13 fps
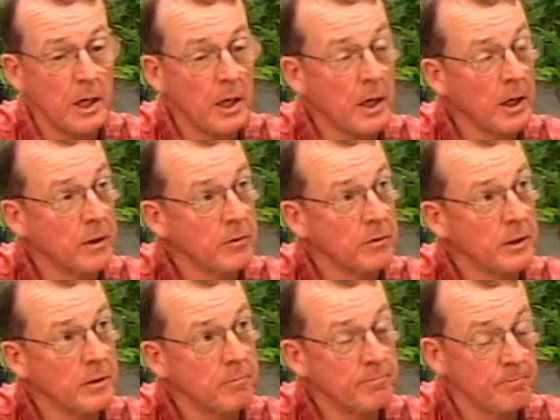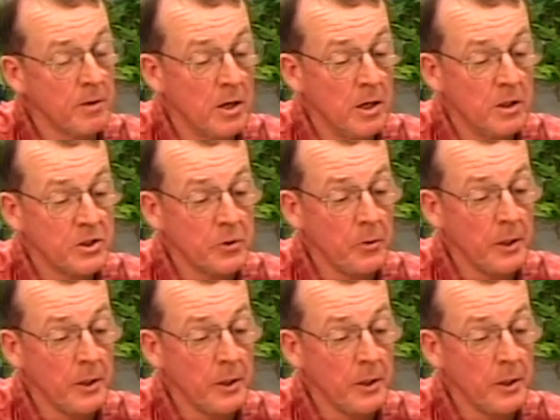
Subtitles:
And so